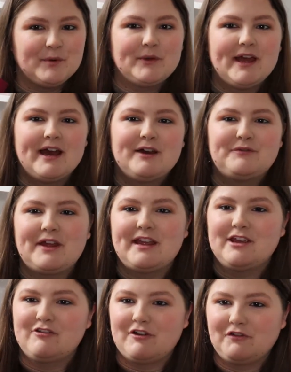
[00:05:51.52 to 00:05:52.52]
we have
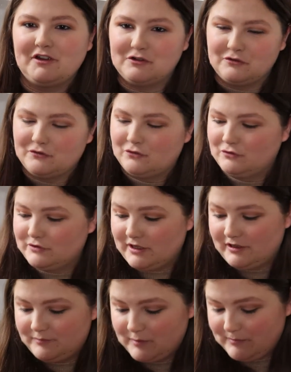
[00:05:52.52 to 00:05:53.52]
a graphic novel that
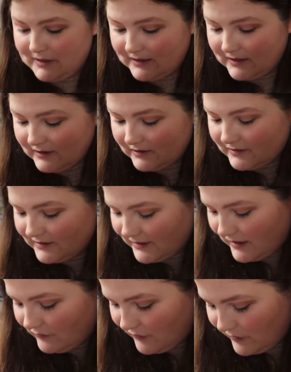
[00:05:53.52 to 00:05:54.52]
I've been meaning to
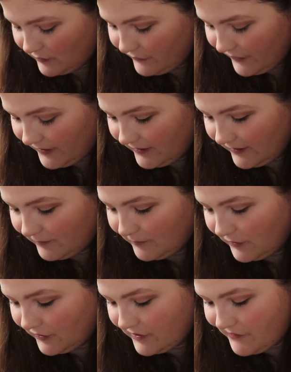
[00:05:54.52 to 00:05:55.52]
get around to reading
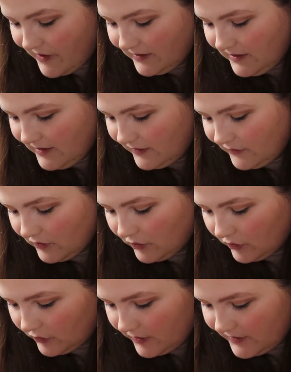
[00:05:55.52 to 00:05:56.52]
because I've had this for the
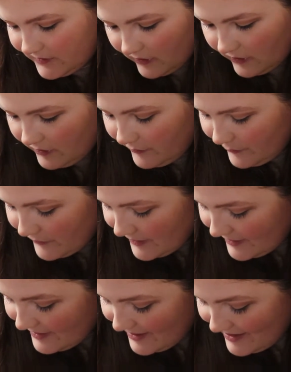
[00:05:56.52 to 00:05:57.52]
longest time.
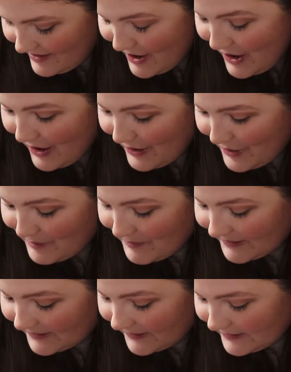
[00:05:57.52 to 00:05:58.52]

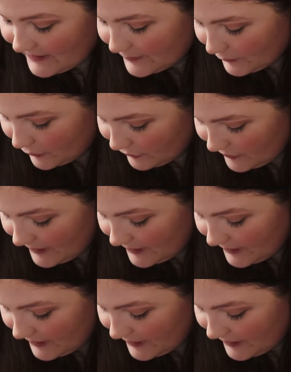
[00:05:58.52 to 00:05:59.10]
And that is Lore